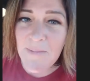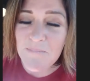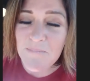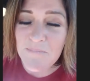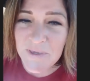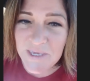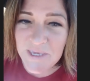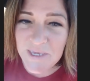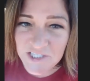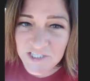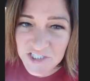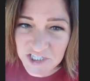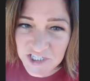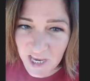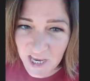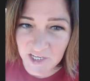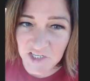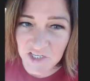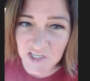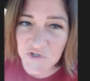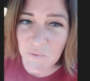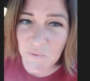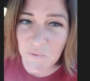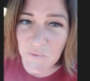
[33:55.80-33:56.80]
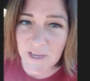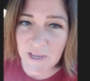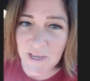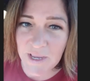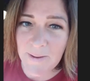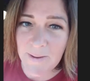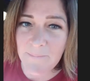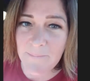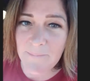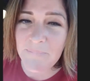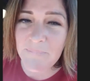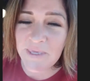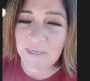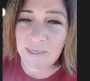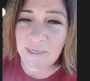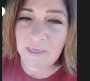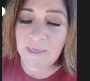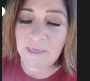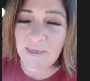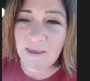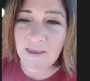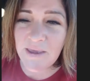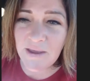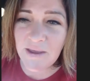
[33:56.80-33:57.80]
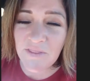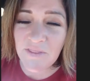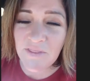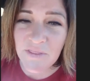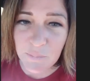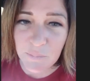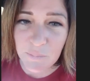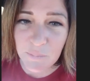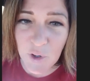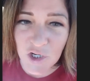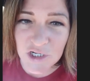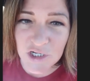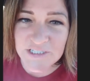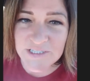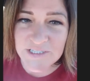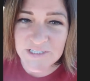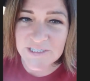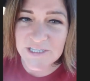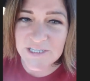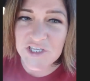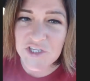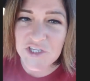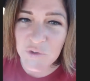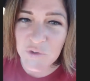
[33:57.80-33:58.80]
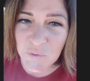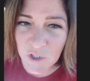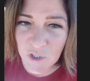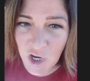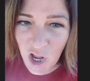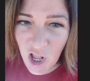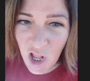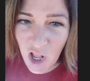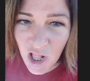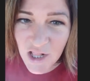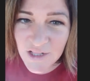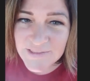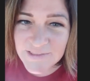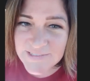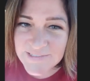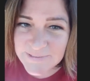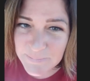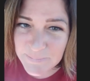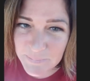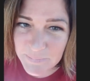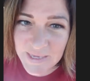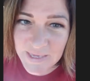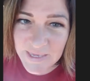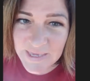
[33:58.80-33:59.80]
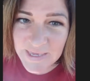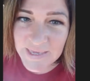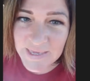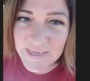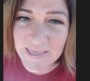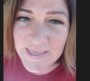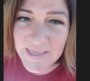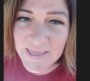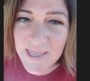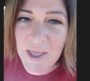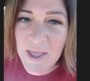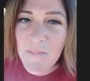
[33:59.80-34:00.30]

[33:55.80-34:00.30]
Be genuine, be the person that you are called to be,